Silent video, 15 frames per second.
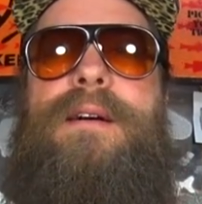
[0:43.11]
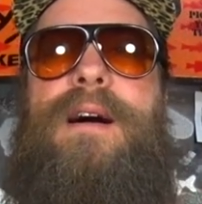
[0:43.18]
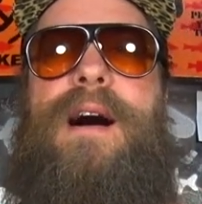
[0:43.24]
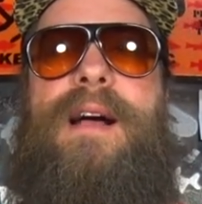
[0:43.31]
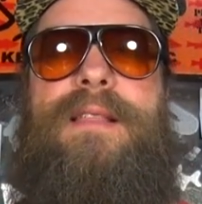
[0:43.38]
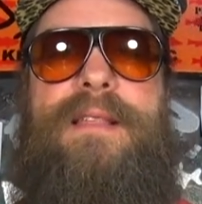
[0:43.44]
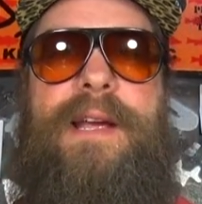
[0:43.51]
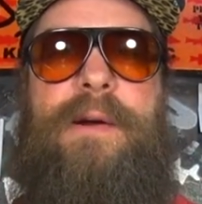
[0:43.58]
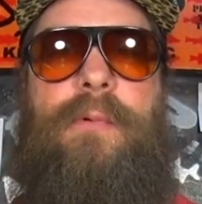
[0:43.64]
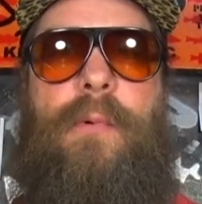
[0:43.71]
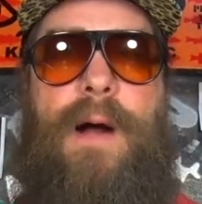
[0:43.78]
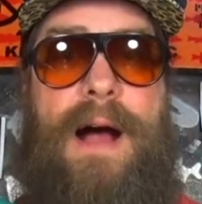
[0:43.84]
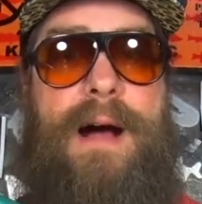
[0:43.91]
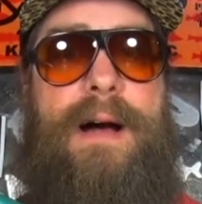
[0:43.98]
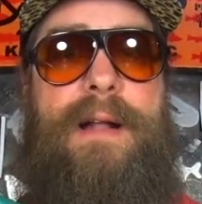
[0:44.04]
I think
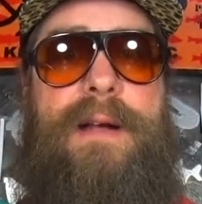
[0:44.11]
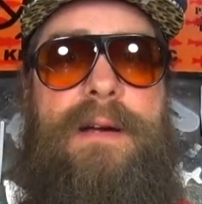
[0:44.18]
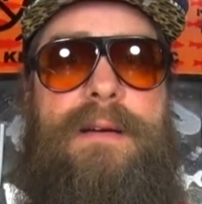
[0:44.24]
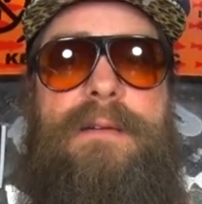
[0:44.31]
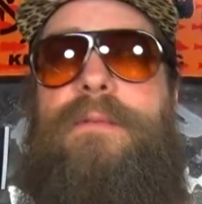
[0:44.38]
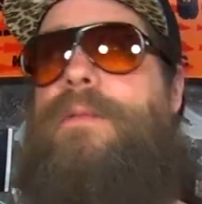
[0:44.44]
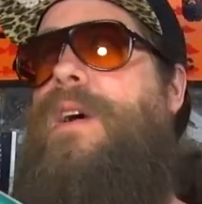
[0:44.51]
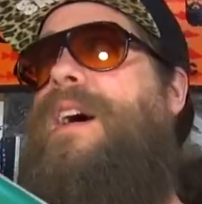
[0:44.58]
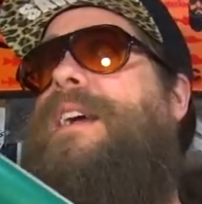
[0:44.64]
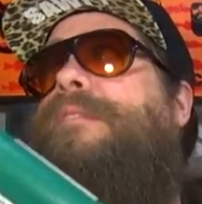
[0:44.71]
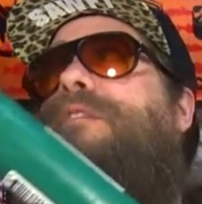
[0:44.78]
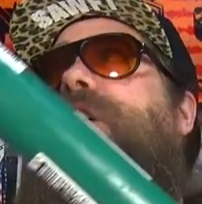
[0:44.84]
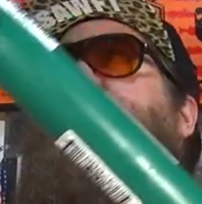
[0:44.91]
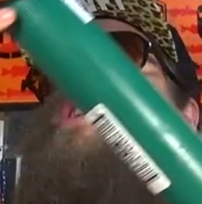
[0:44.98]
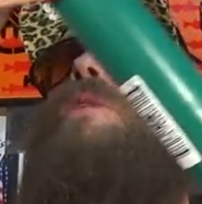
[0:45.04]
rod, right?
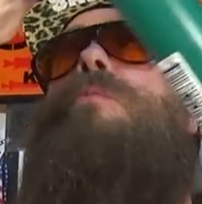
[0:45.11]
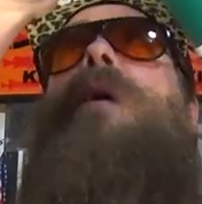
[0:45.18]
Fishing